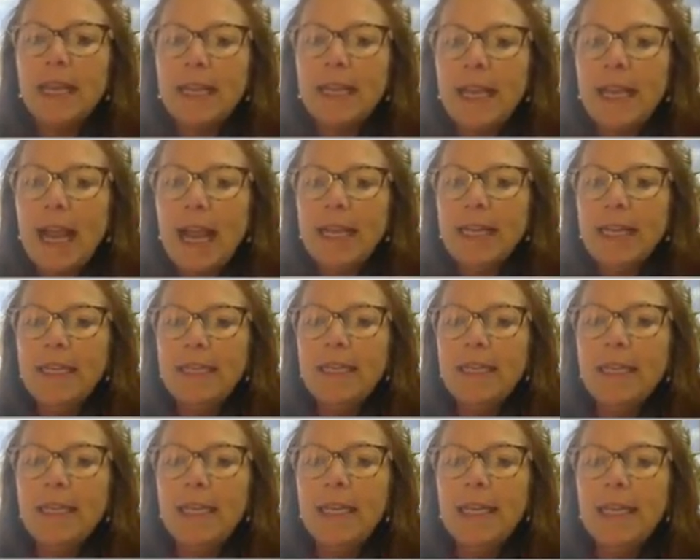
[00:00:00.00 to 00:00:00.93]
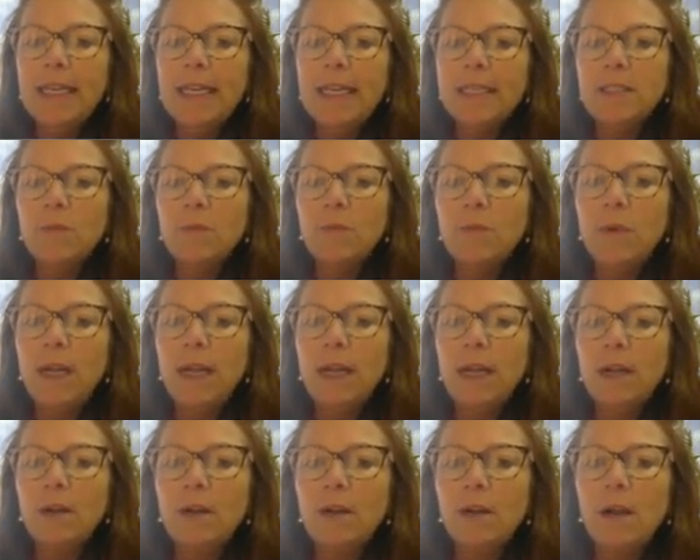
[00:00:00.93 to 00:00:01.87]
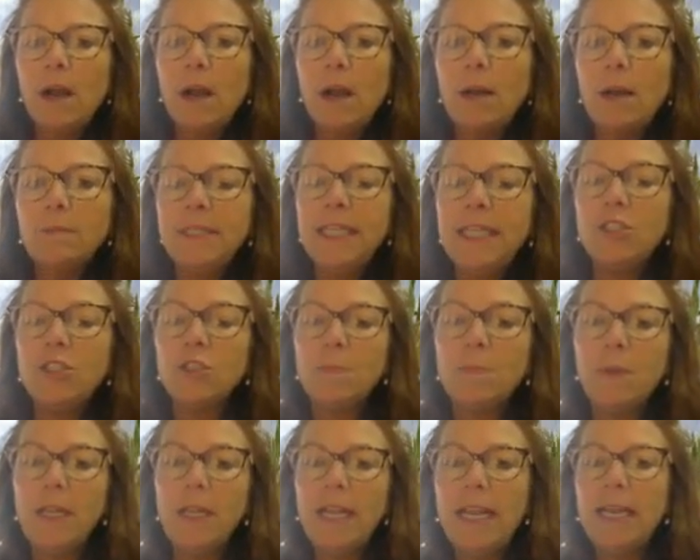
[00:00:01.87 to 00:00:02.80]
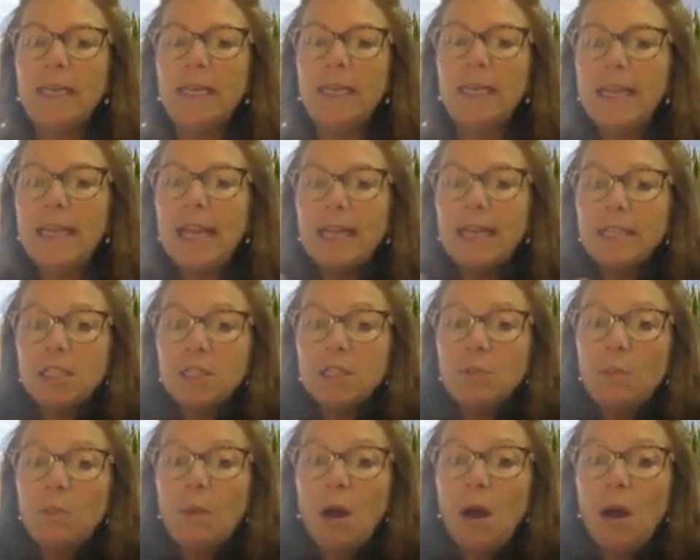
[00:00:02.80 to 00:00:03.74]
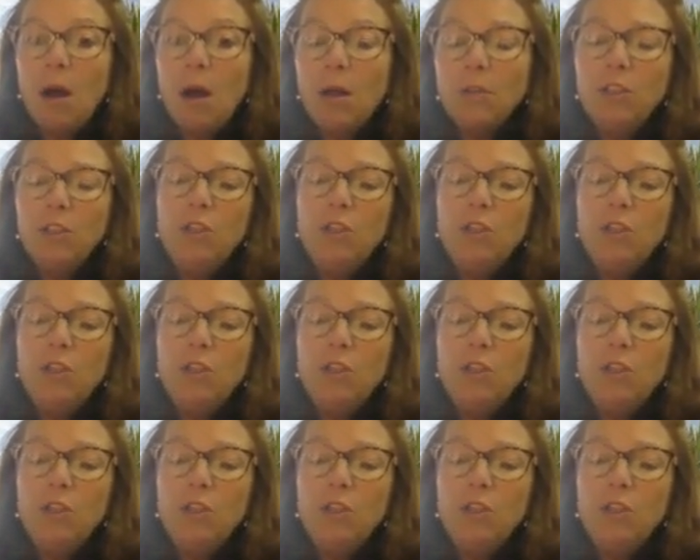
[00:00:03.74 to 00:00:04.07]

Guided is where teachers plan that small,